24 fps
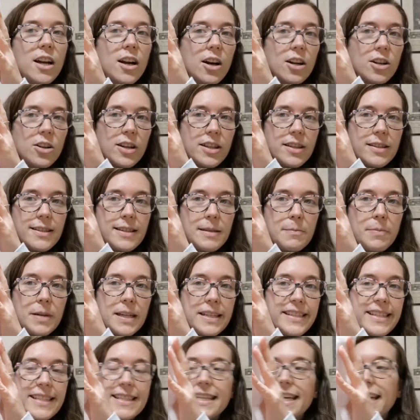I like the
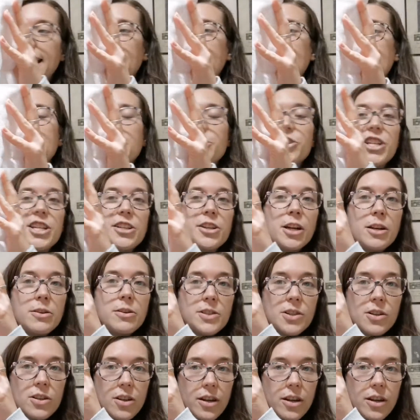simplicity. She knows I